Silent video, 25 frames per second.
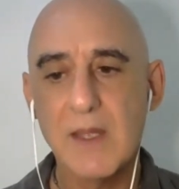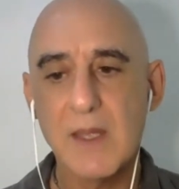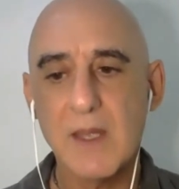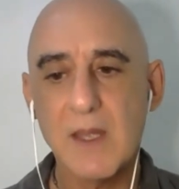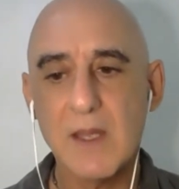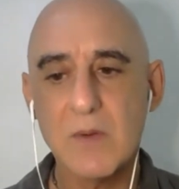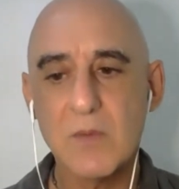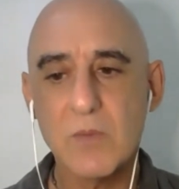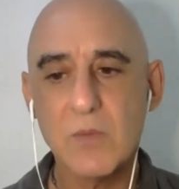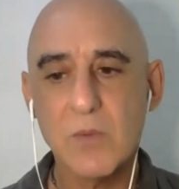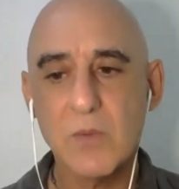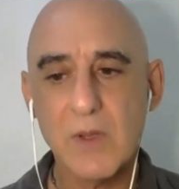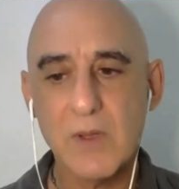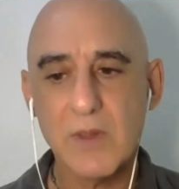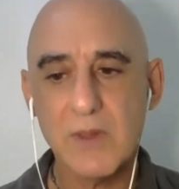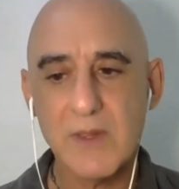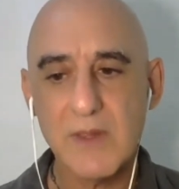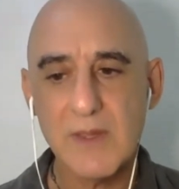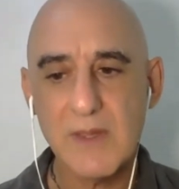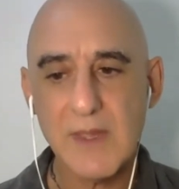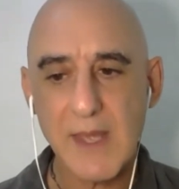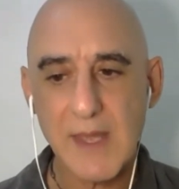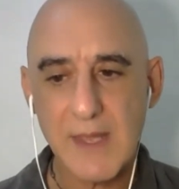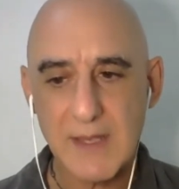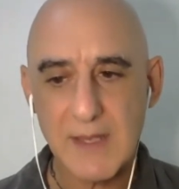And what
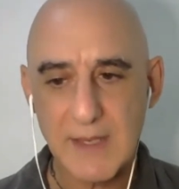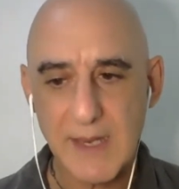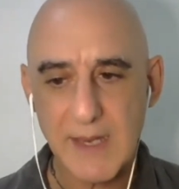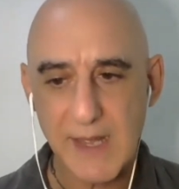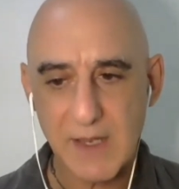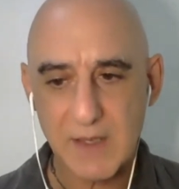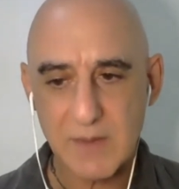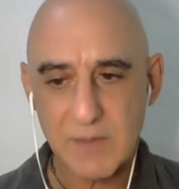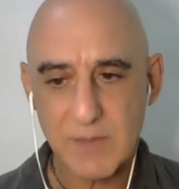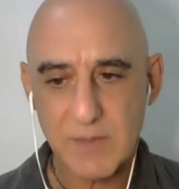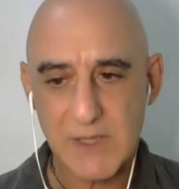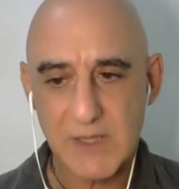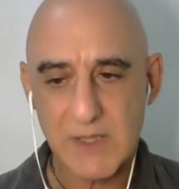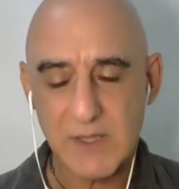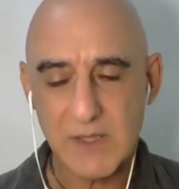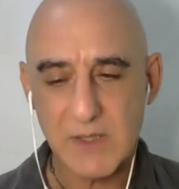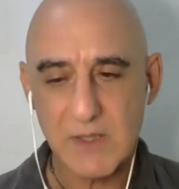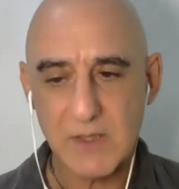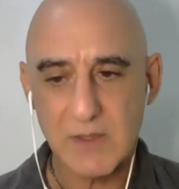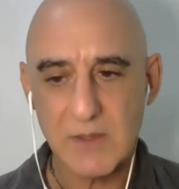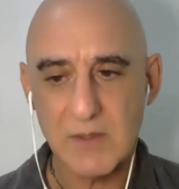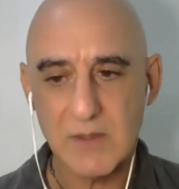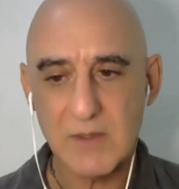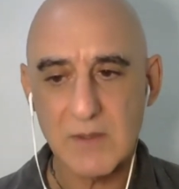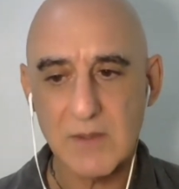they allowed me to
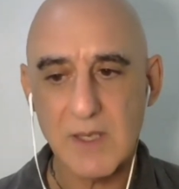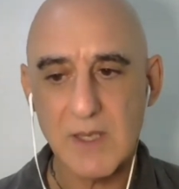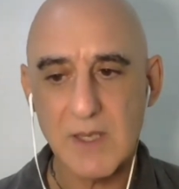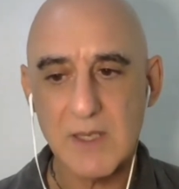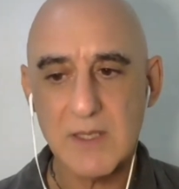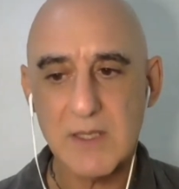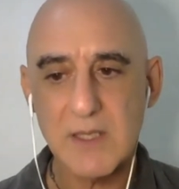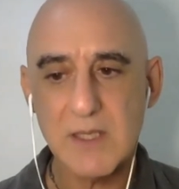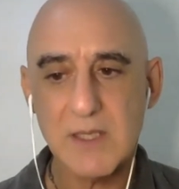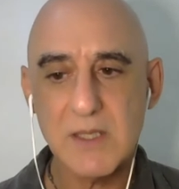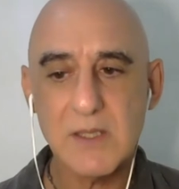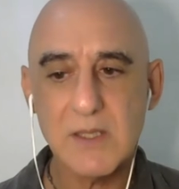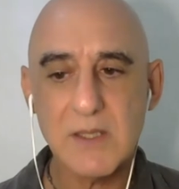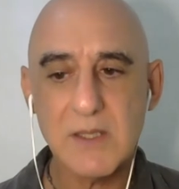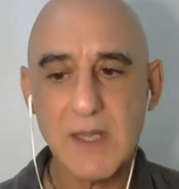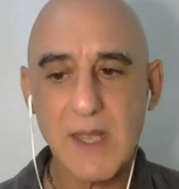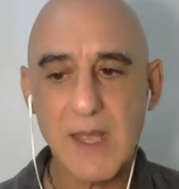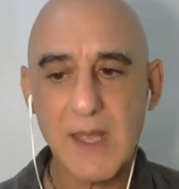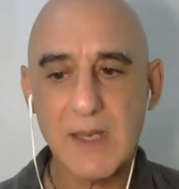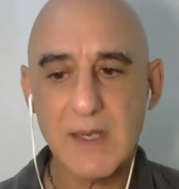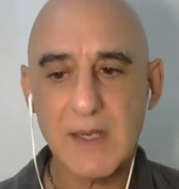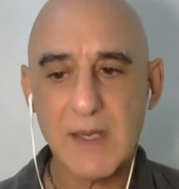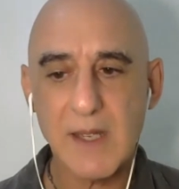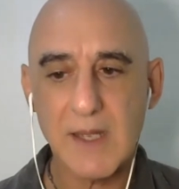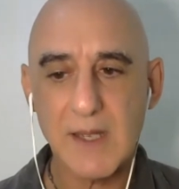do is to
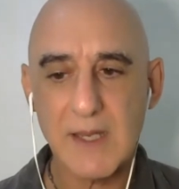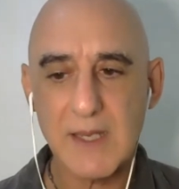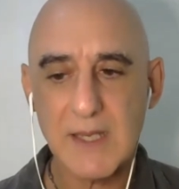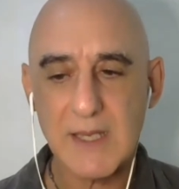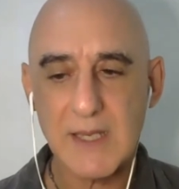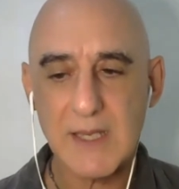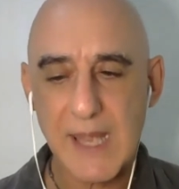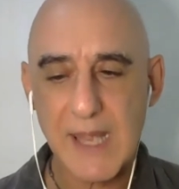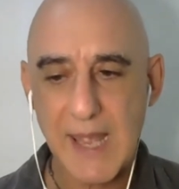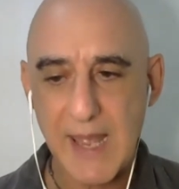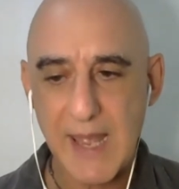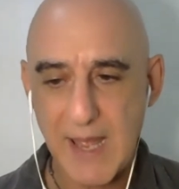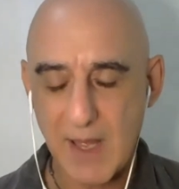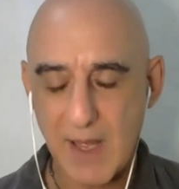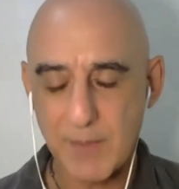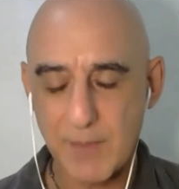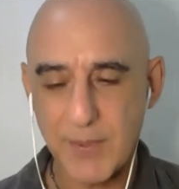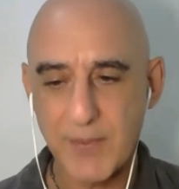get a cap,